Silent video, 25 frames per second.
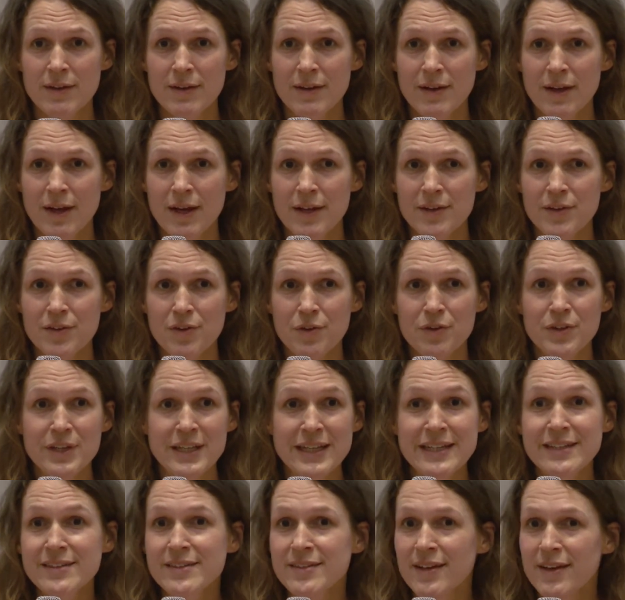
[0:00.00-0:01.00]
and on
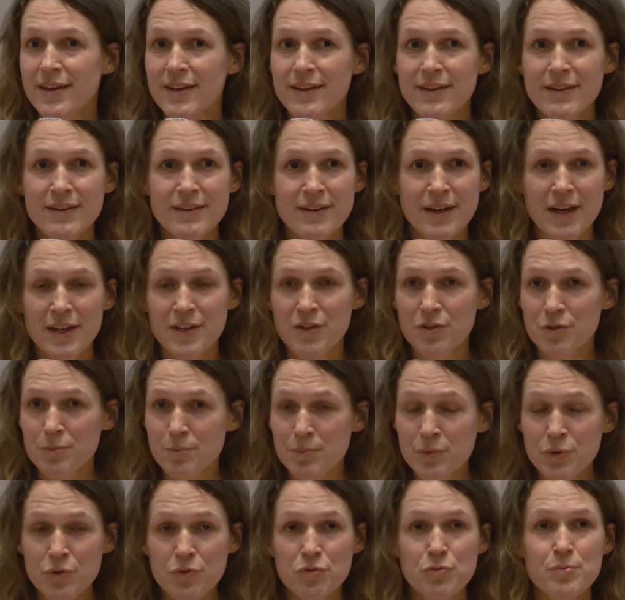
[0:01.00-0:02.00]
eating and
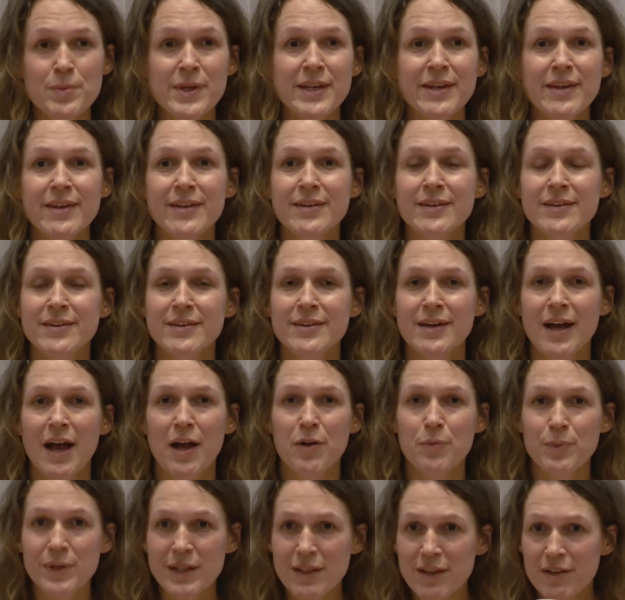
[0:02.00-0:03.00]
on movement,
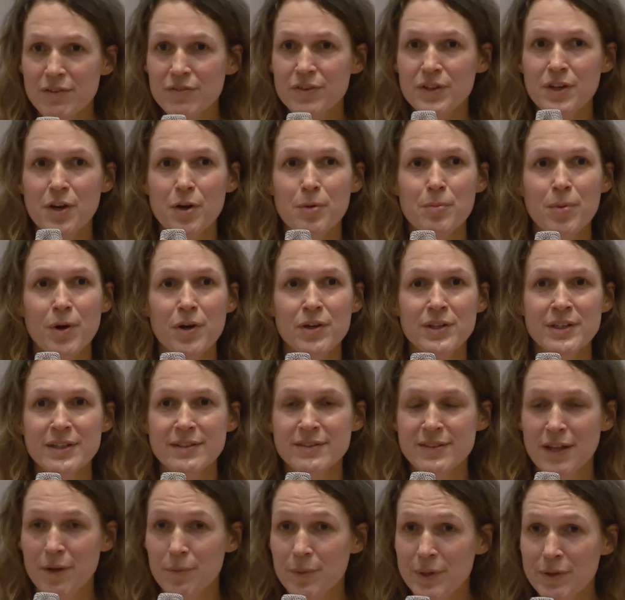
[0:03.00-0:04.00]
how we live in our
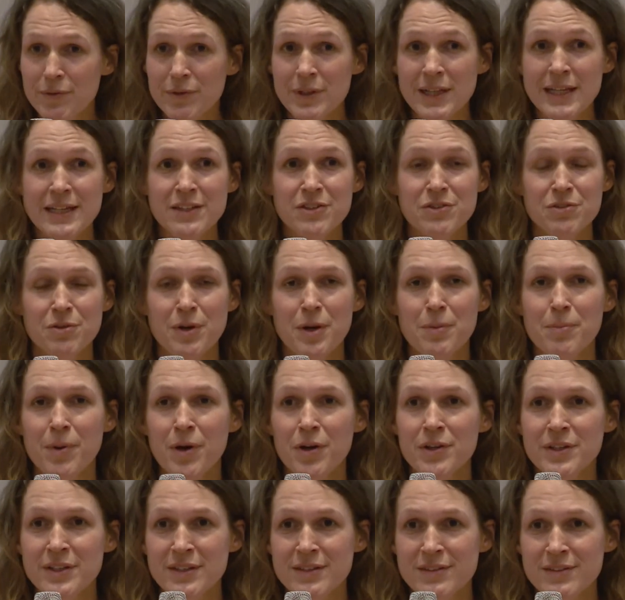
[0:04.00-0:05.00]
bodies, how we relate to our
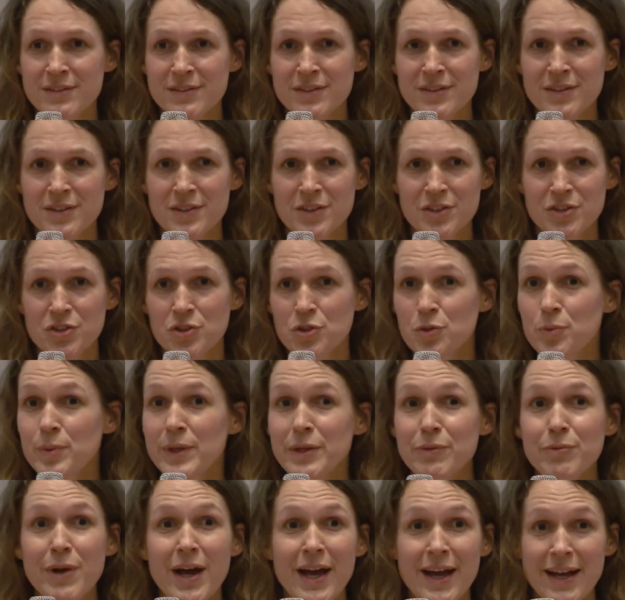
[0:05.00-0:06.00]
bodies. Do
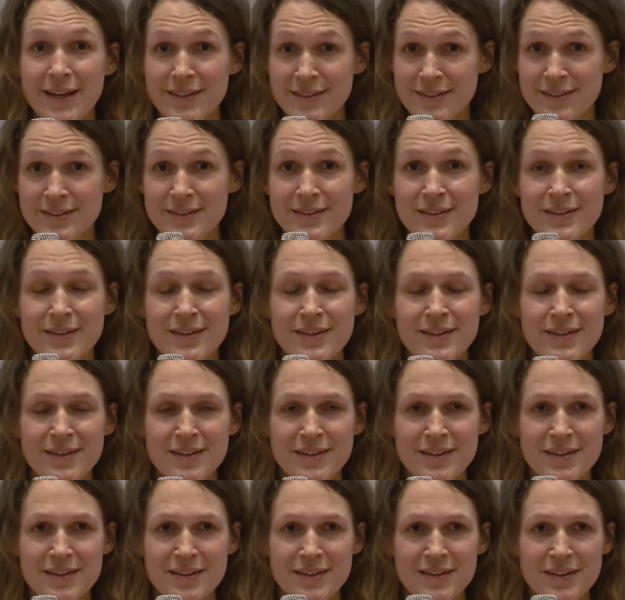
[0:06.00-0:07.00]
we rest?
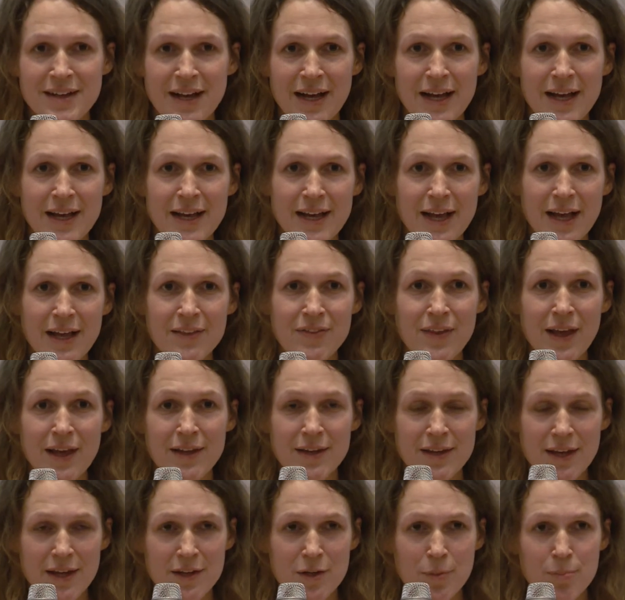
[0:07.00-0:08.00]

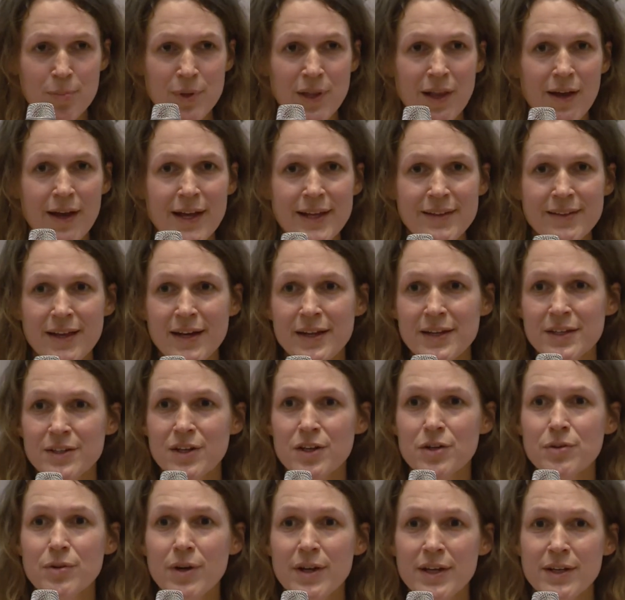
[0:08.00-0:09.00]
And applying that in
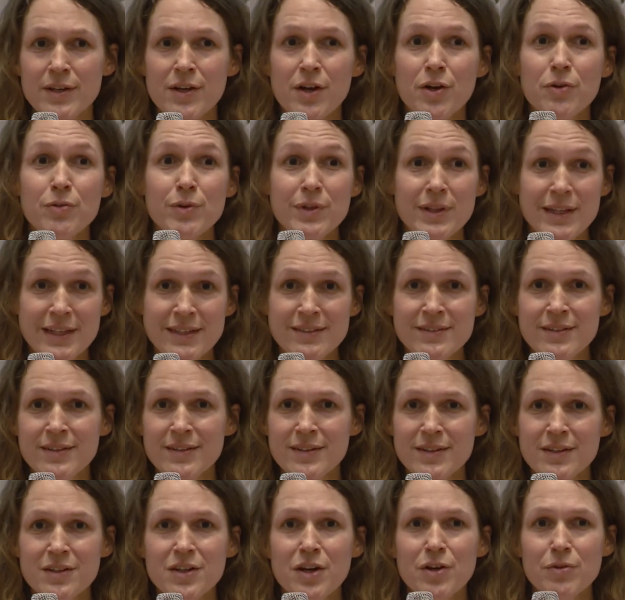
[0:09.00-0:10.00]
our
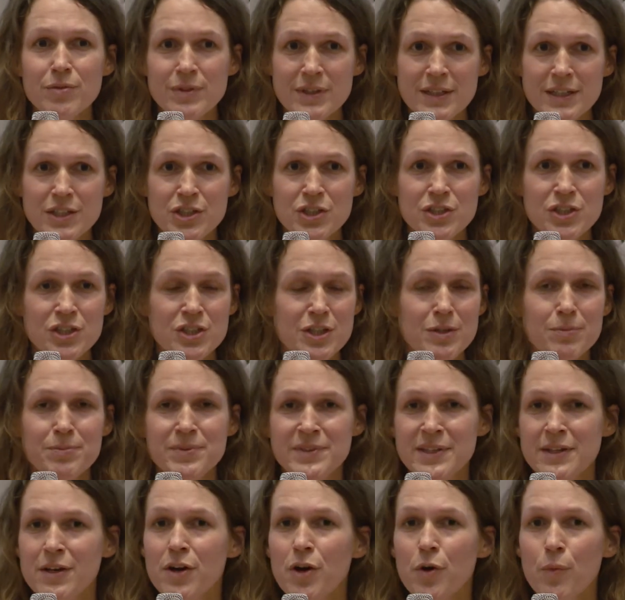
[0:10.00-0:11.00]
relating, in our
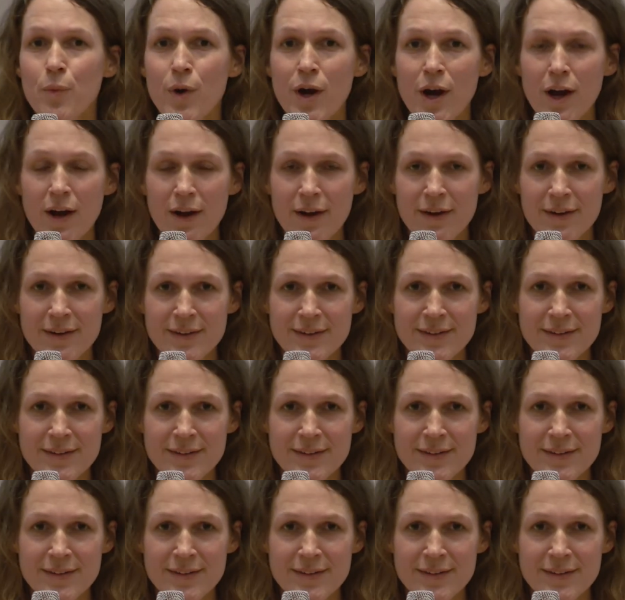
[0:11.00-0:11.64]
relationships, in our work.